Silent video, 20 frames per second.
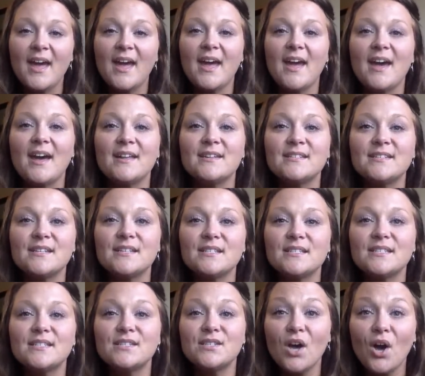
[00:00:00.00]
And
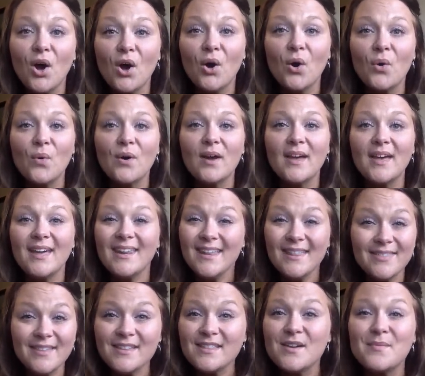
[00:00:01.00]
so
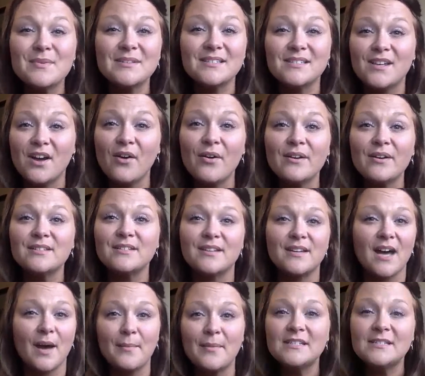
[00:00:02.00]
anything that was going to
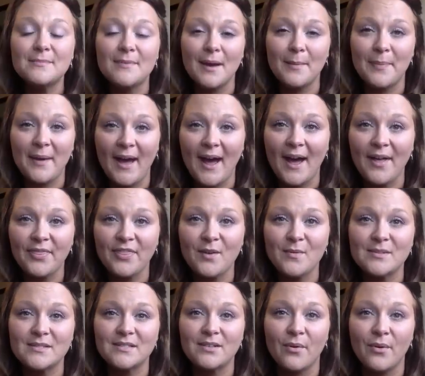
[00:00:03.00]
come into my path that
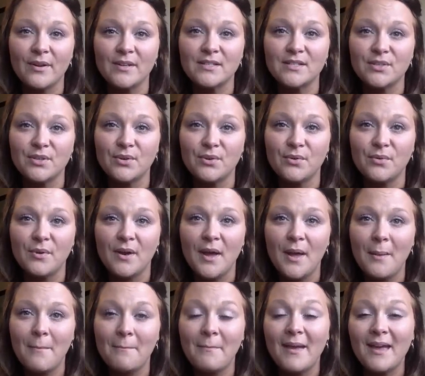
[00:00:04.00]
was going to
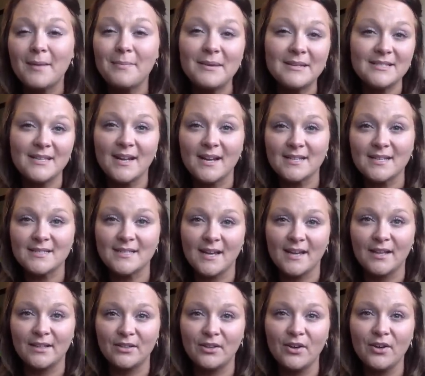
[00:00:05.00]
make me take a
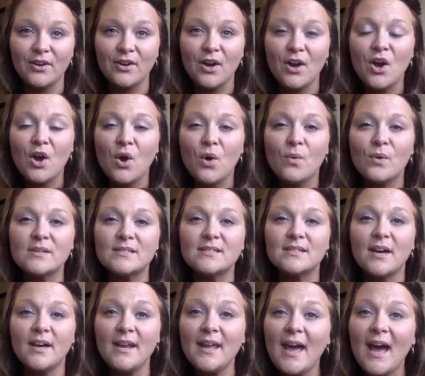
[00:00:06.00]
second look was
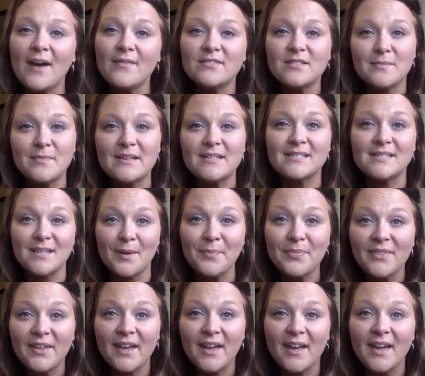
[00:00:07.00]
going to have to be
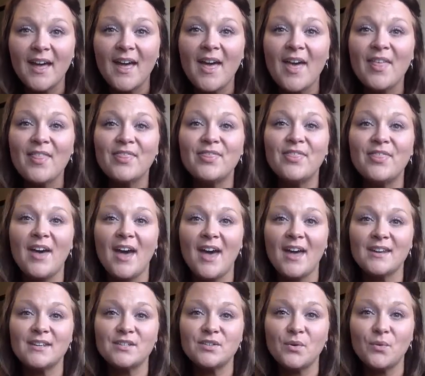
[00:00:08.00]
something
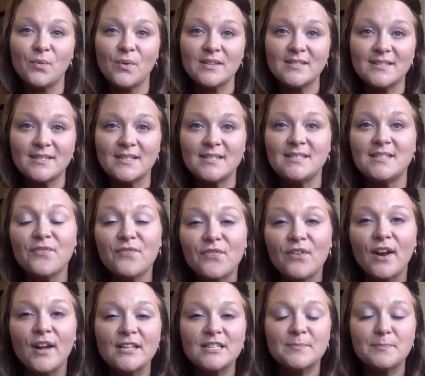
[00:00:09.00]
that was the
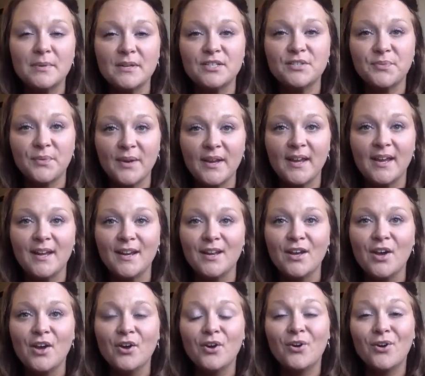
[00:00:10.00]
difference between
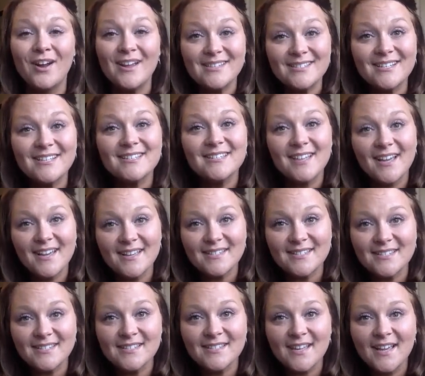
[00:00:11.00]
great
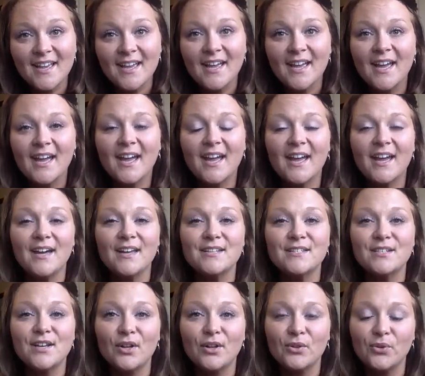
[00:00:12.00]
success
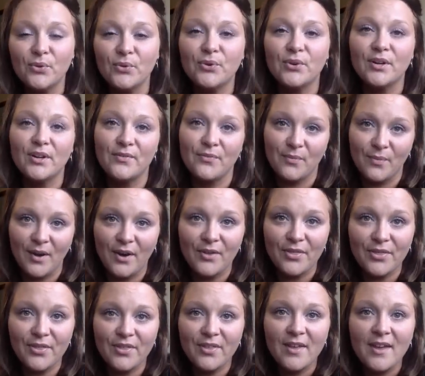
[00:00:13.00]
and lucrative wealth.